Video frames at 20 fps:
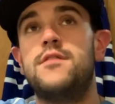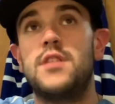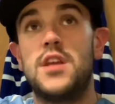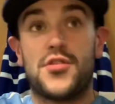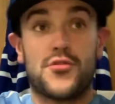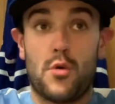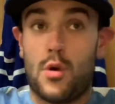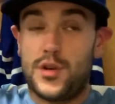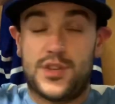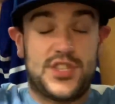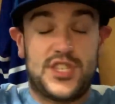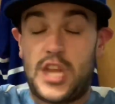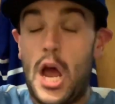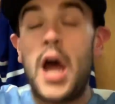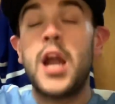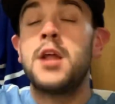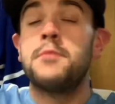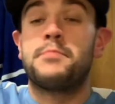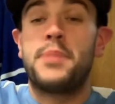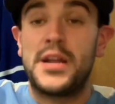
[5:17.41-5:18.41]
He threw a
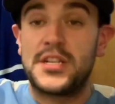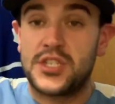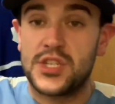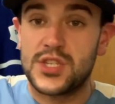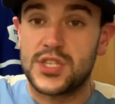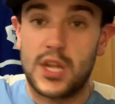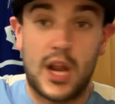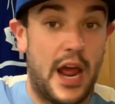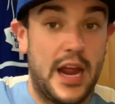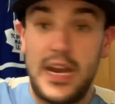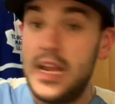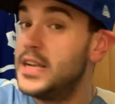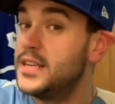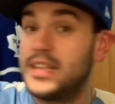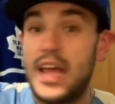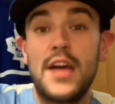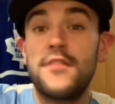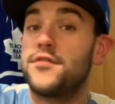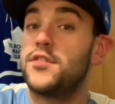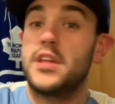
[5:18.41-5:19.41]
ton of pitches tonight. He
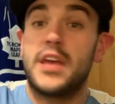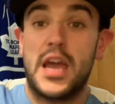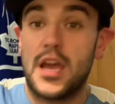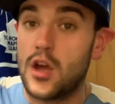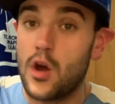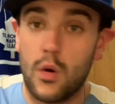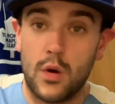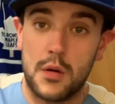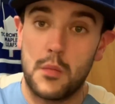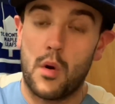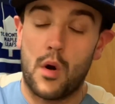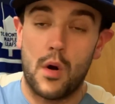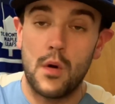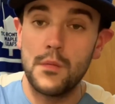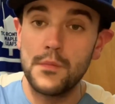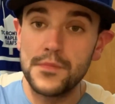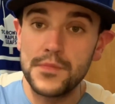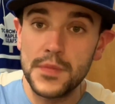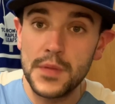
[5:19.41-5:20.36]
definitely ain't going tomorrow.